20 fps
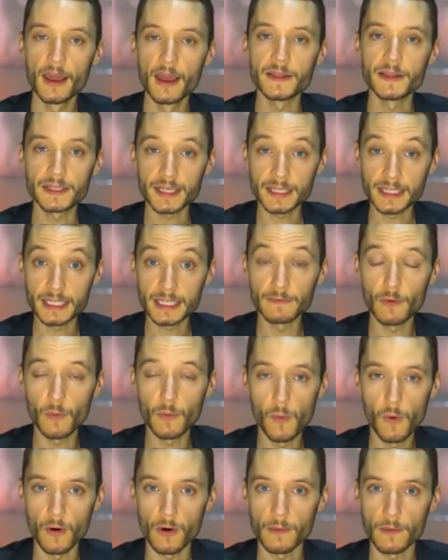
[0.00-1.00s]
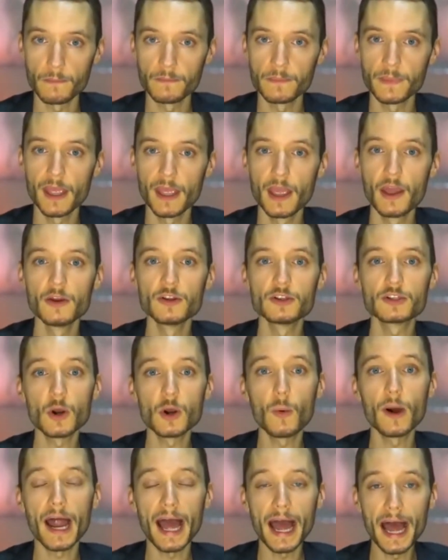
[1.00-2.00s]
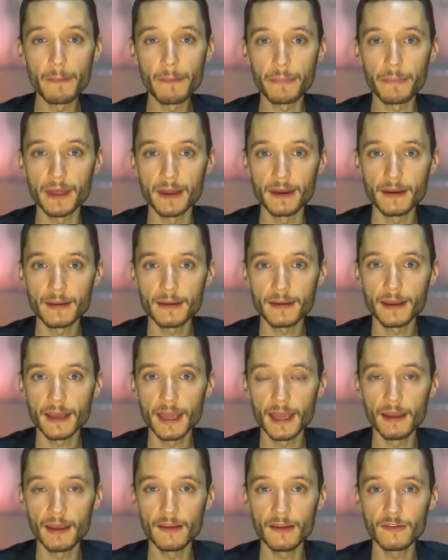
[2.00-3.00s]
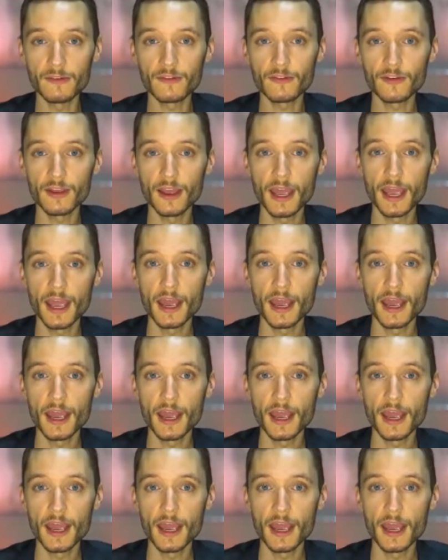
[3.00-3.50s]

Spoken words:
This is a civil war. So what happened is